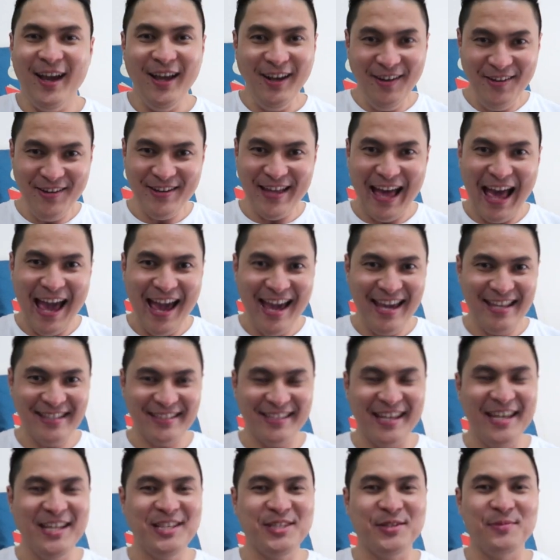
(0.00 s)
Hello
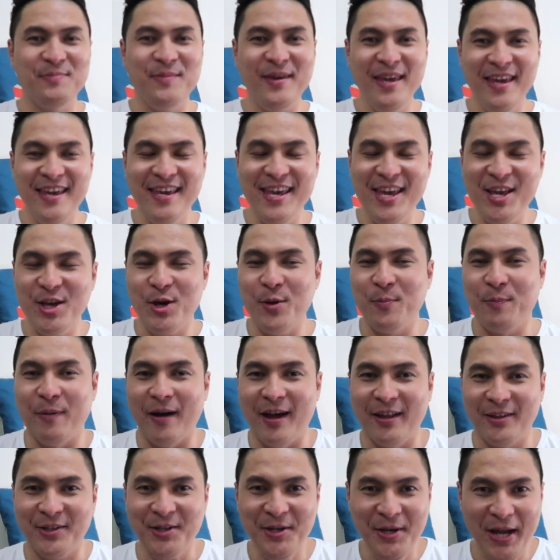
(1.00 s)
guys! It's me, Ico
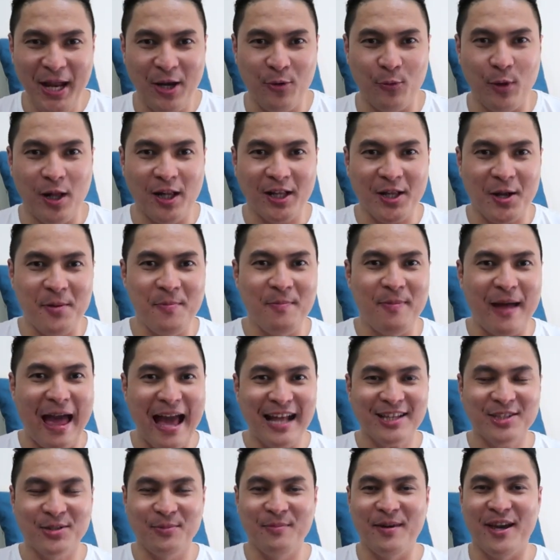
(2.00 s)
Potter, and welcome
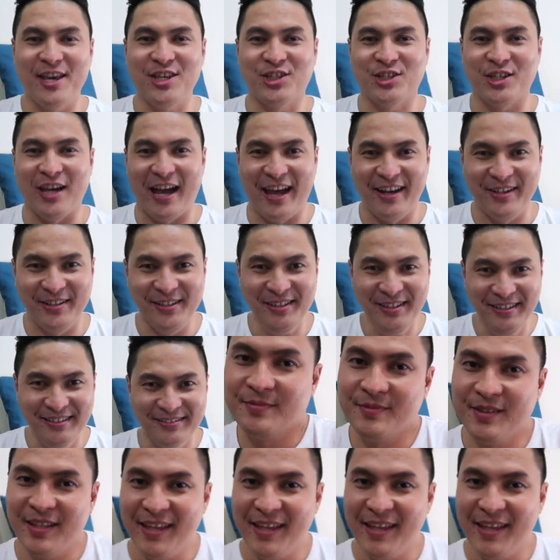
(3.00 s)
back to my channel.